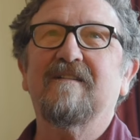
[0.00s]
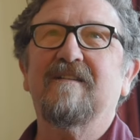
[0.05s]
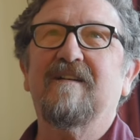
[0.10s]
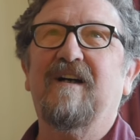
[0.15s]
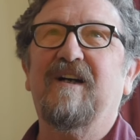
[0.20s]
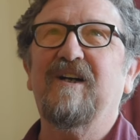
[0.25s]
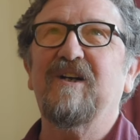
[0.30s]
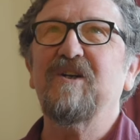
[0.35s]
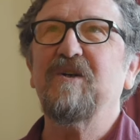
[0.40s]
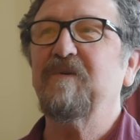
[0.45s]

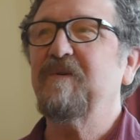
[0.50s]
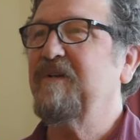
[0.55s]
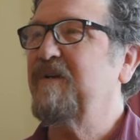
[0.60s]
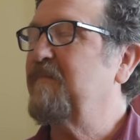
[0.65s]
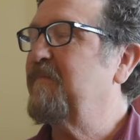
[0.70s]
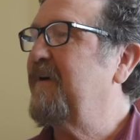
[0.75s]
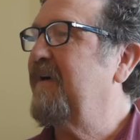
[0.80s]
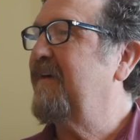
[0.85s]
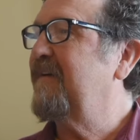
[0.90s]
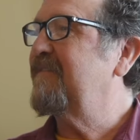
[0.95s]
arguing
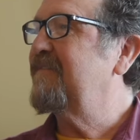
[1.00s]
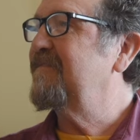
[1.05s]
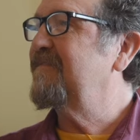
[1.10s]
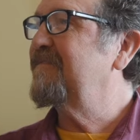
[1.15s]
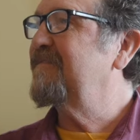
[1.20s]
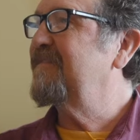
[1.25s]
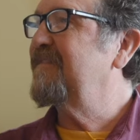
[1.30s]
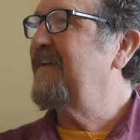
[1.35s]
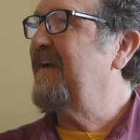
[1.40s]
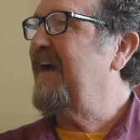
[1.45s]
about
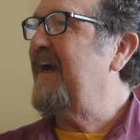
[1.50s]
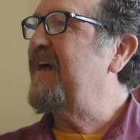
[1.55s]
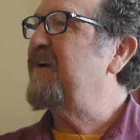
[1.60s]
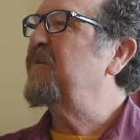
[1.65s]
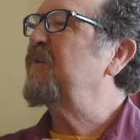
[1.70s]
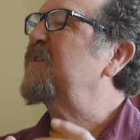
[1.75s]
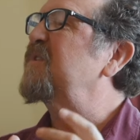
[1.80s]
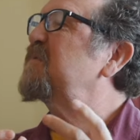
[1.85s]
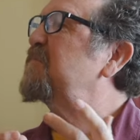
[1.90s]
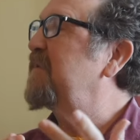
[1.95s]
how to
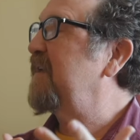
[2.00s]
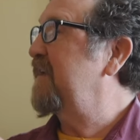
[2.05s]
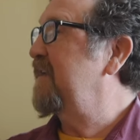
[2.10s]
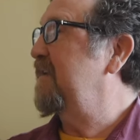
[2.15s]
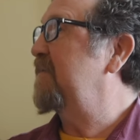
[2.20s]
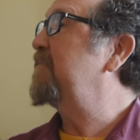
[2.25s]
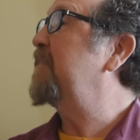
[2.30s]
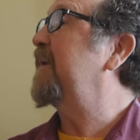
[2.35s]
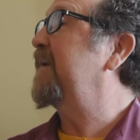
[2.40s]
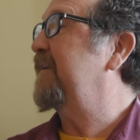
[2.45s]
explain
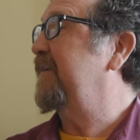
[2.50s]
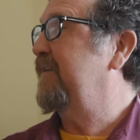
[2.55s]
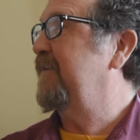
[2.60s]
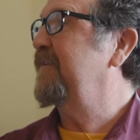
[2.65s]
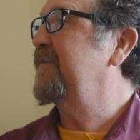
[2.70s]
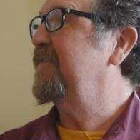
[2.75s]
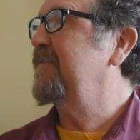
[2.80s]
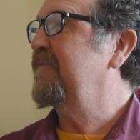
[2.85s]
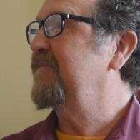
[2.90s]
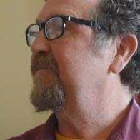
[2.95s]
it better,
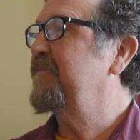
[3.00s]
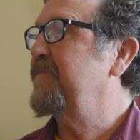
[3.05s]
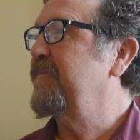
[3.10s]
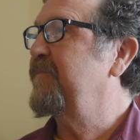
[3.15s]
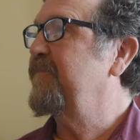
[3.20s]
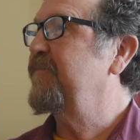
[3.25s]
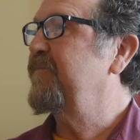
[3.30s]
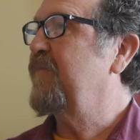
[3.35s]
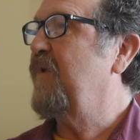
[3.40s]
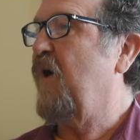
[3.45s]

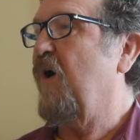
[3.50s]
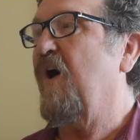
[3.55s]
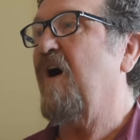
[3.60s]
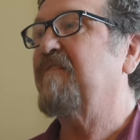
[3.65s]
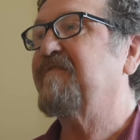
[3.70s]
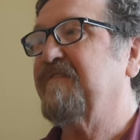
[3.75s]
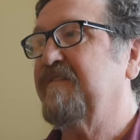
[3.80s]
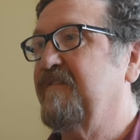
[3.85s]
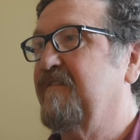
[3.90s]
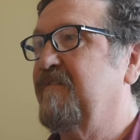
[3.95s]

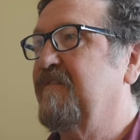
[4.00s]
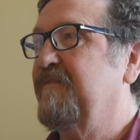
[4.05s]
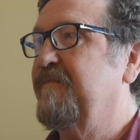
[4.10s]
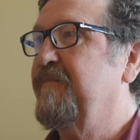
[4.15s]
often.